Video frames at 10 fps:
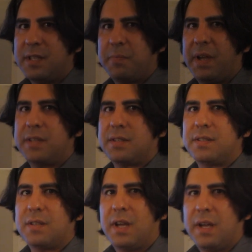these
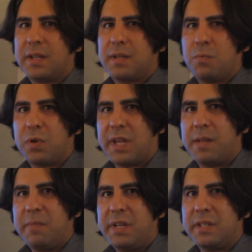bases would get
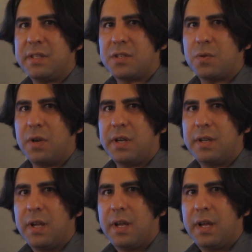immediately destroyed,
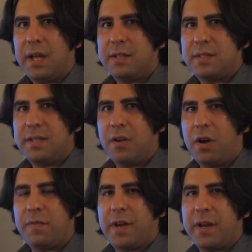and
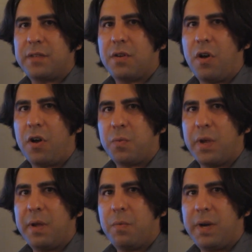TR found out the hard
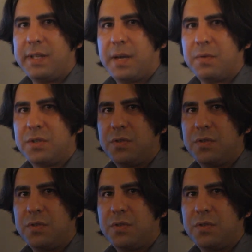way why that was